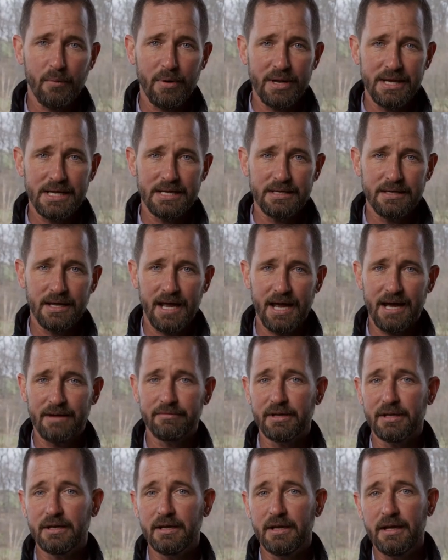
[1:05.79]
we need to have
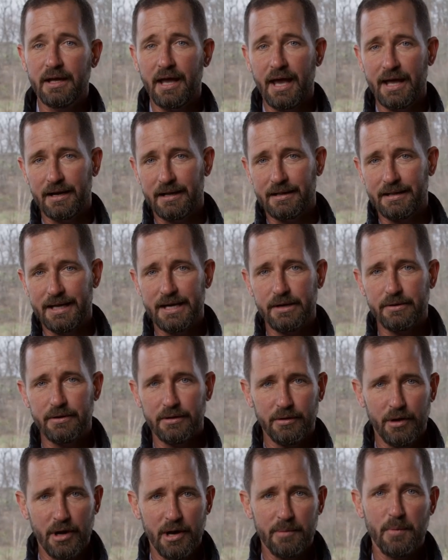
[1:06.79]
it and allow the
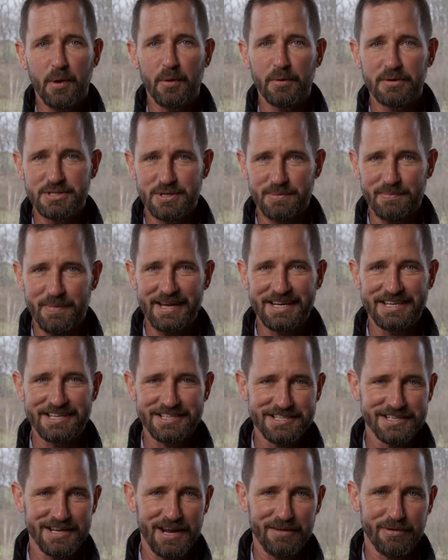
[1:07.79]
lawnmowers and
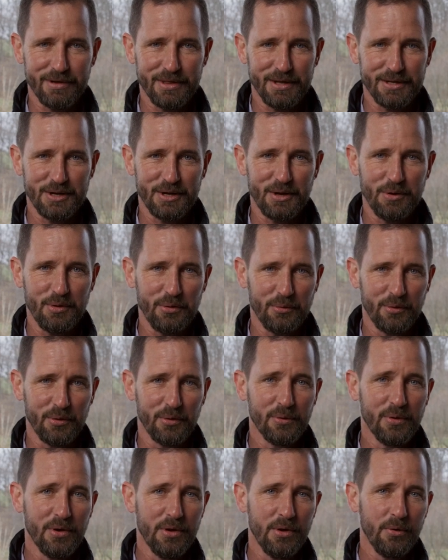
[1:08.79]
maintenance and everything to go
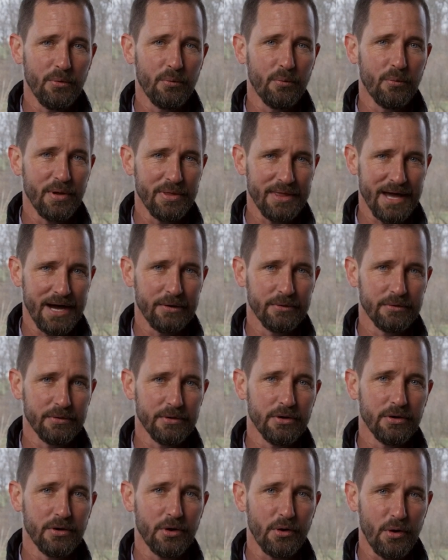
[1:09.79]
through without
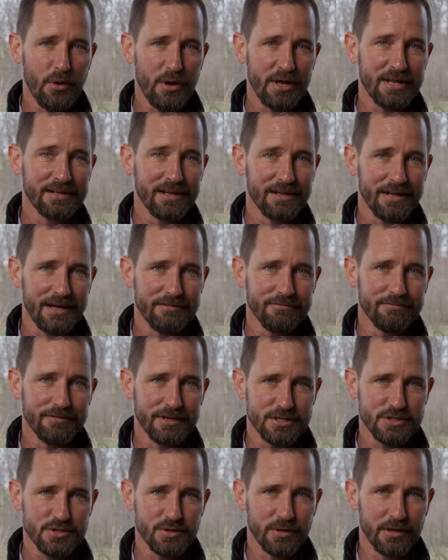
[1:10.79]
hurting the light
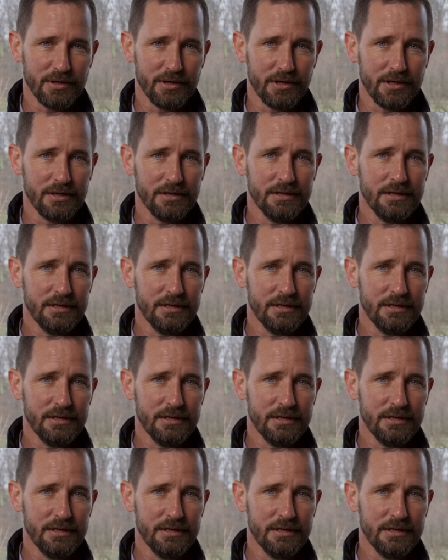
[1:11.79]
fixture at all.